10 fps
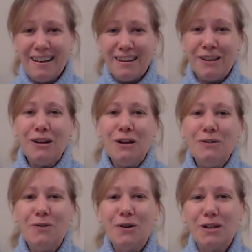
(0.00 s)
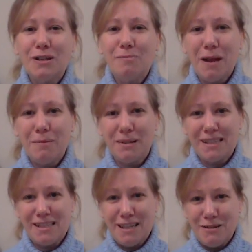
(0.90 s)
looking forward to be able to
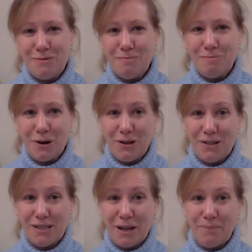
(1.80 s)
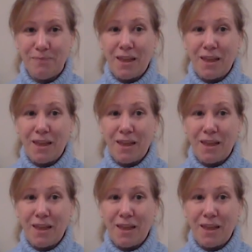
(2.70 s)
see you in person.